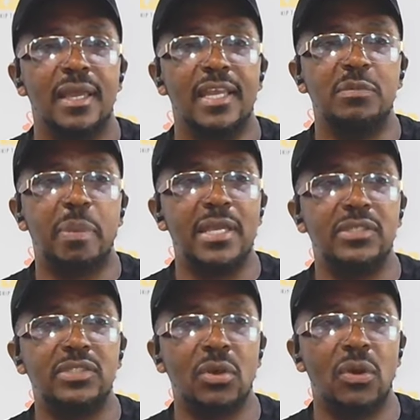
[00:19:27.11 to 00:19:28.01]
it's
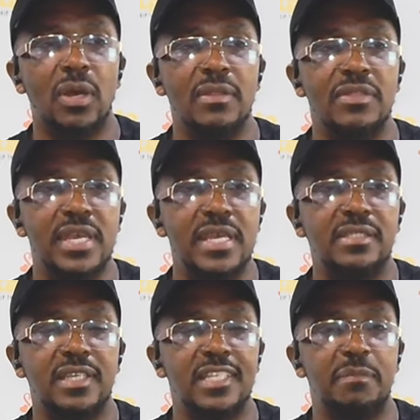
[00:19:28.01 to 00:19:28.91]
based on
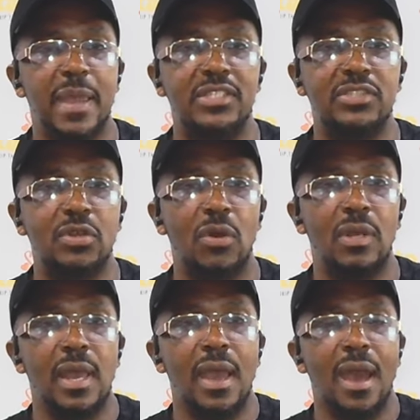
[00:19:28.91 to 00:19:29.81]
this, it's based
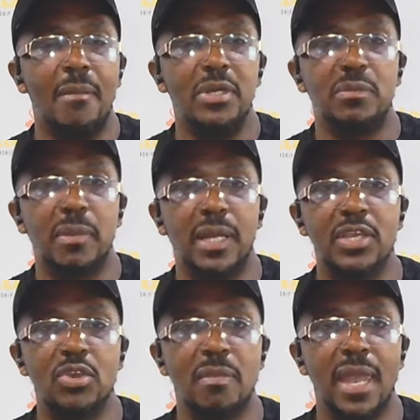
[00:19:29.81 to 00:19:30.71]
on how much money
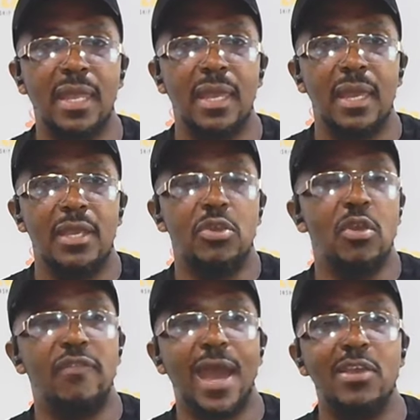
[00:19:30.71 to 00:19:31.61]
you make, your
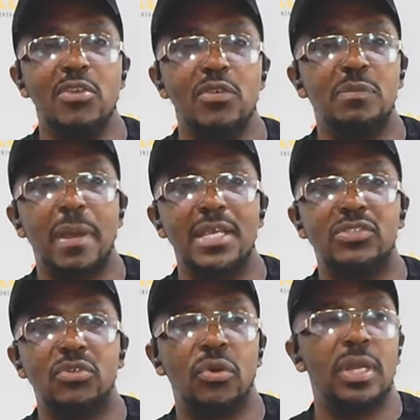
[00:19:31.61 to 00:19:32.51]
value is
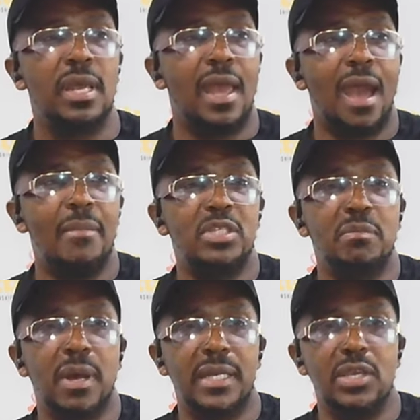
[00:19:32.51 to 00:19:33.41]
based on how much
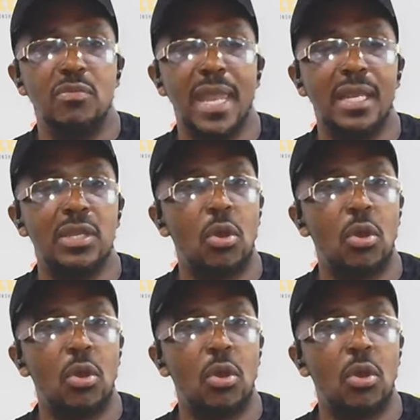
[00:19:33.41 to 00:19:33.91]
money you make.